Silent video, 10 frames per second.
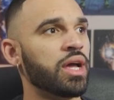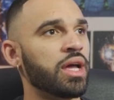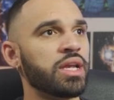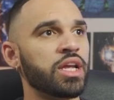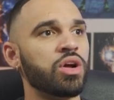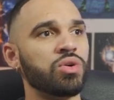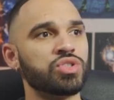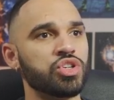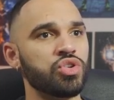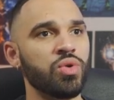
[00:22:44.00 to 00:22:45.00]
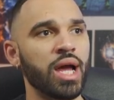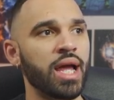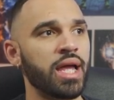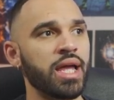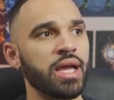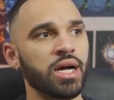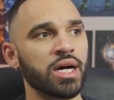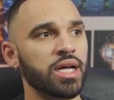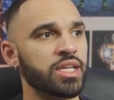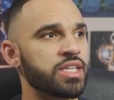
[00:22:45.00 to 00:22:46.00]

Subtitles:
ahead and go to a